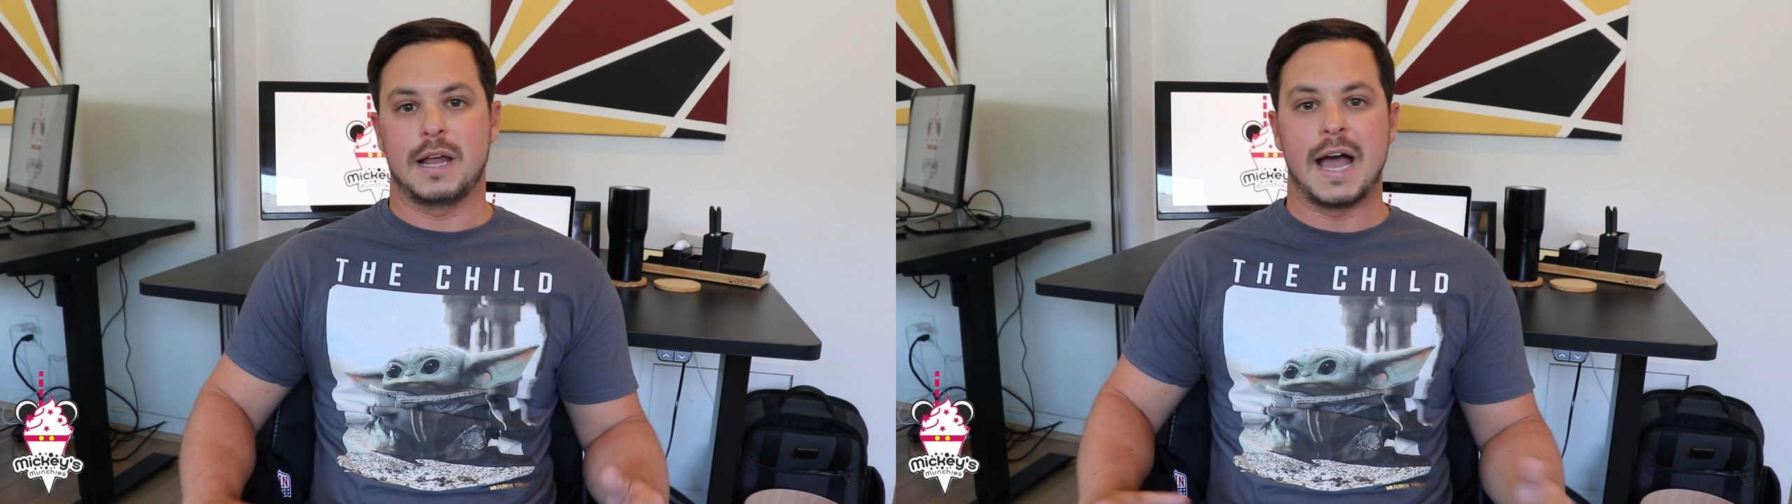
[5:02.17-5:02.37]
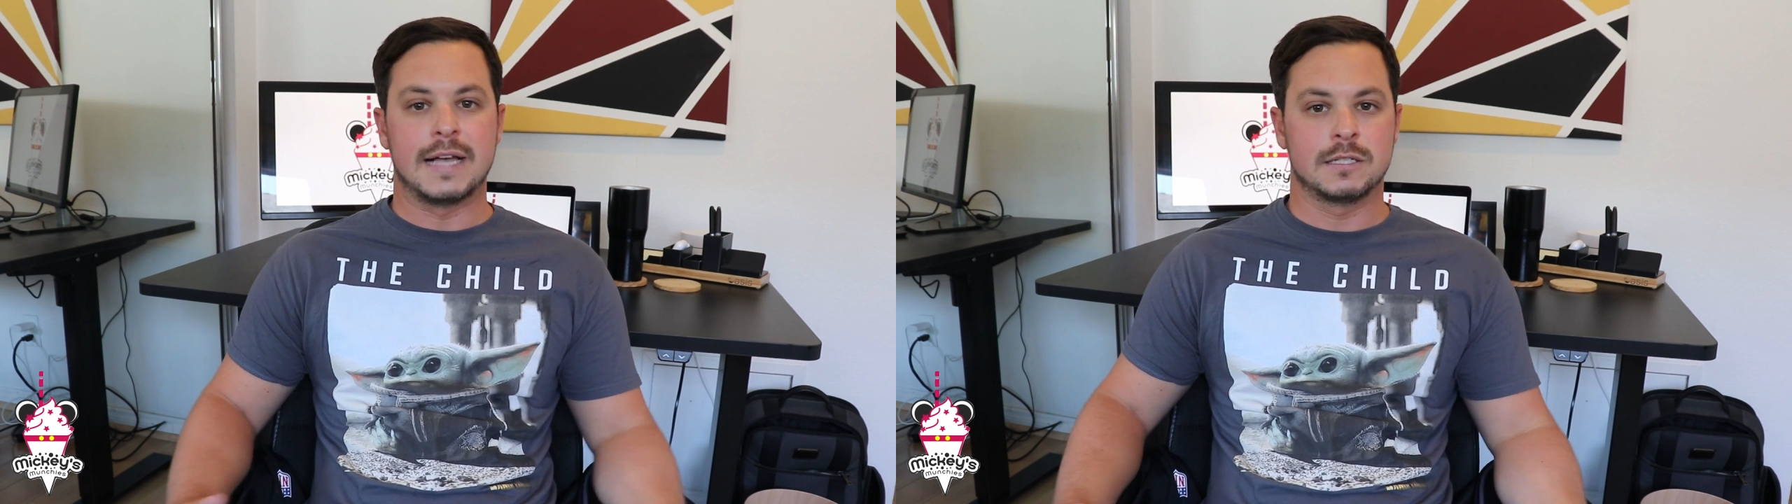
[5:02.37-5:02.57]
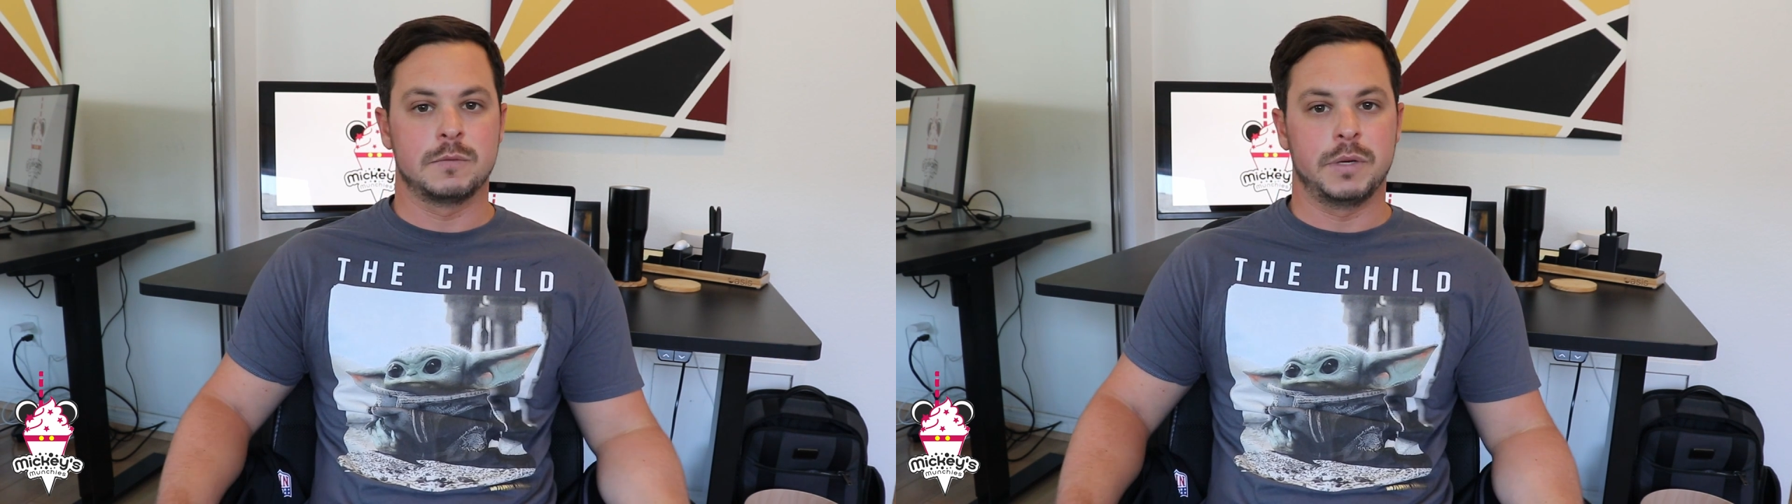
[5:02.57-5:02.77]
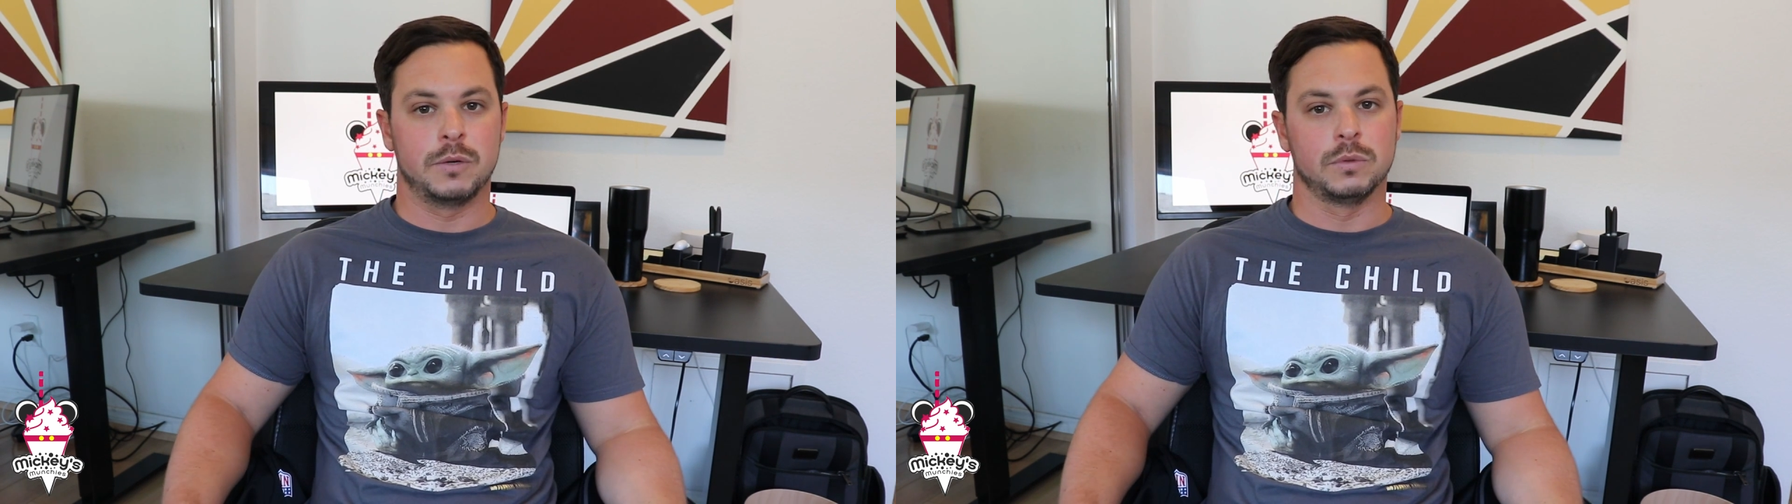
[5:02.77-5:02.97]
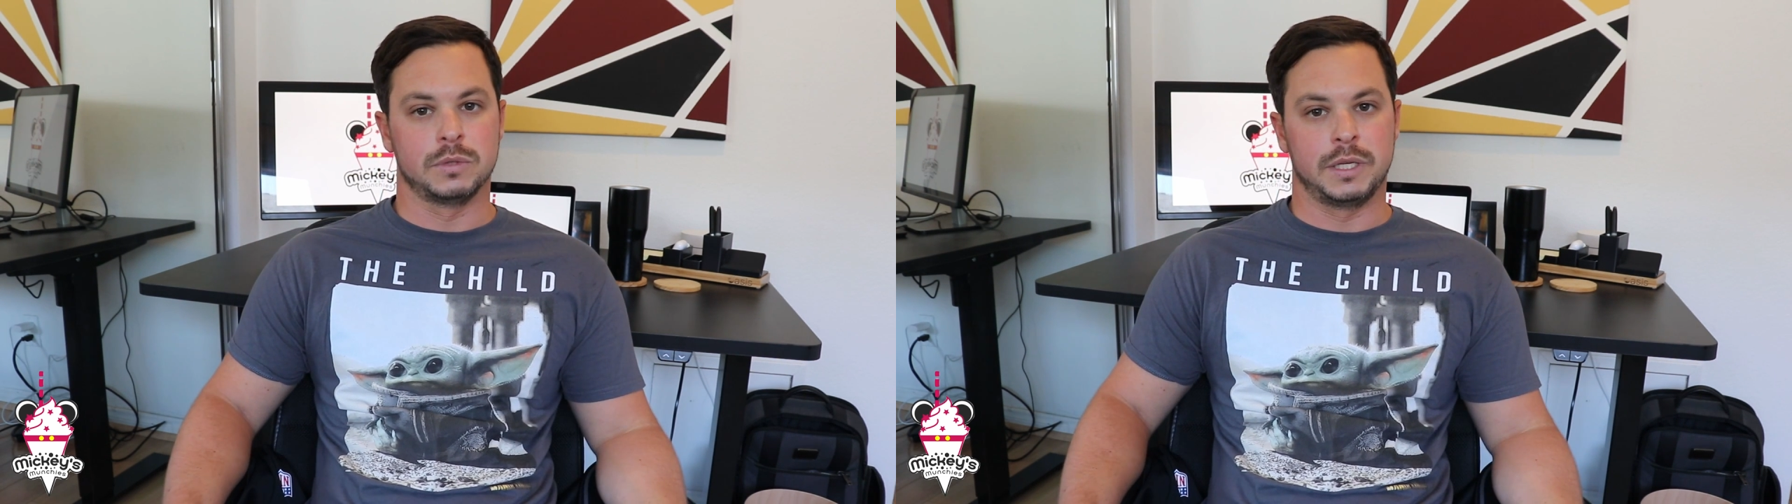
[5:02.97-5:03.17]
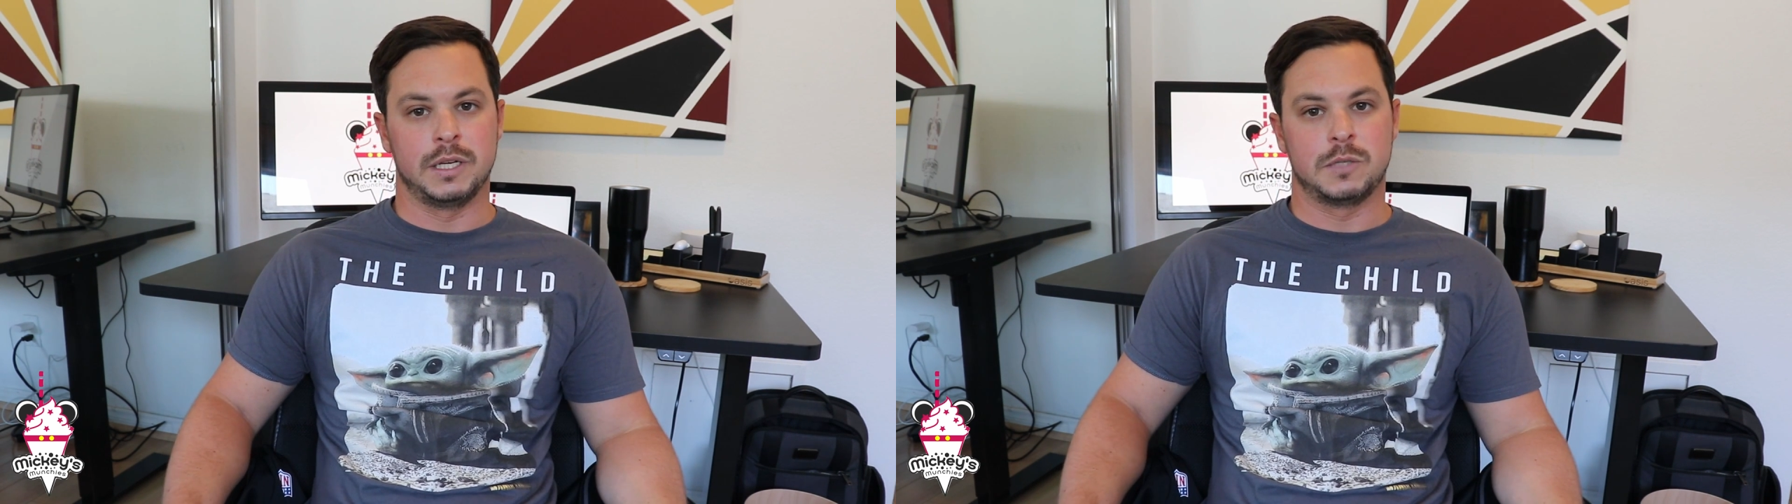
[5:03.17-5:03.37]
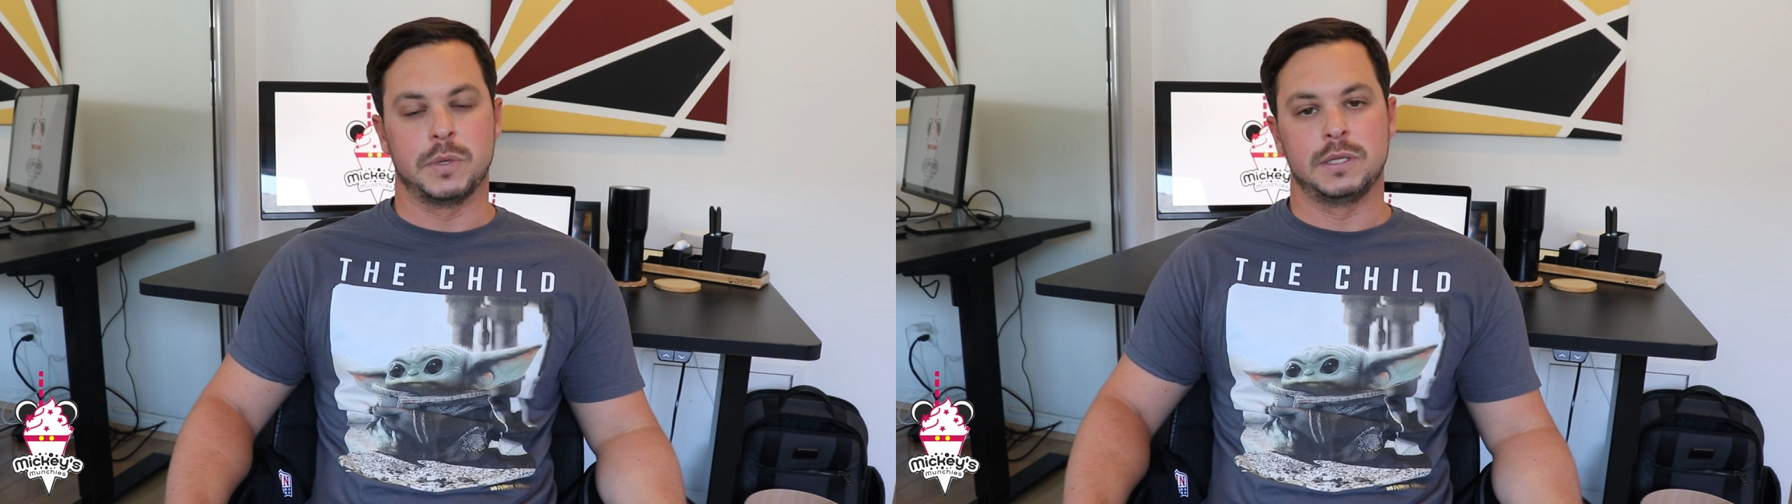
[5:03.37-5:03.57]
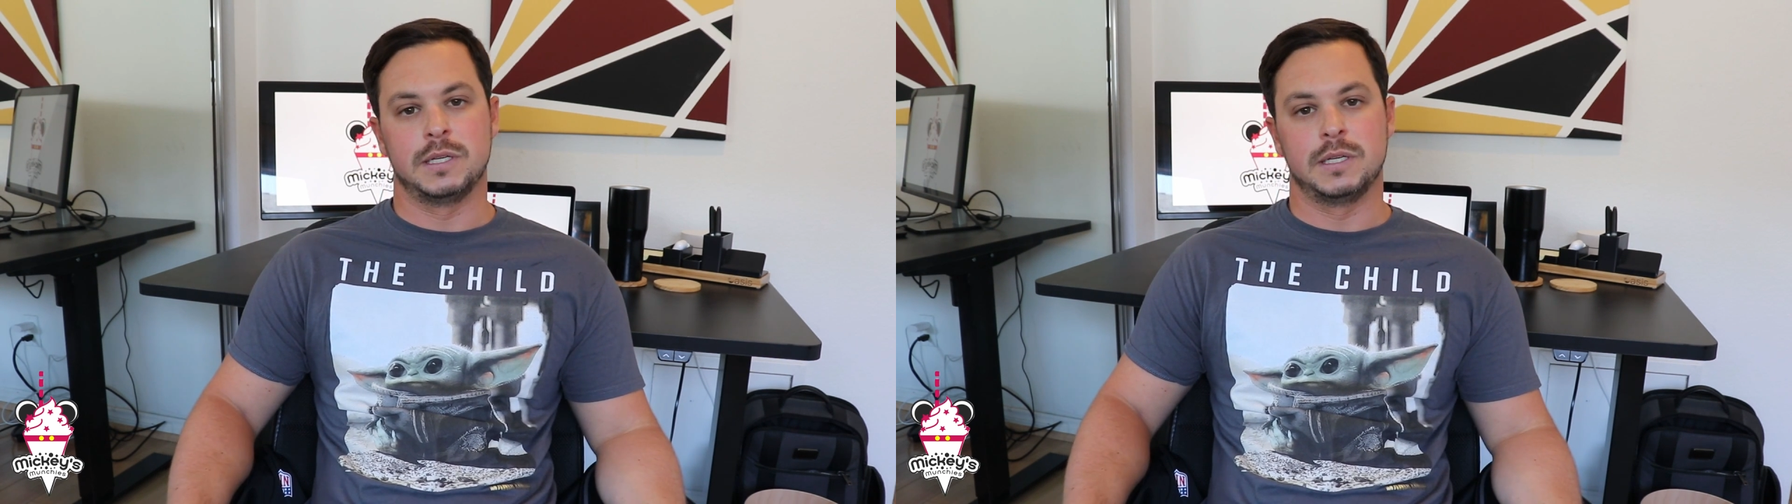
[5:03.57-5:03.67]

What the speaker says: It hasn't been released, but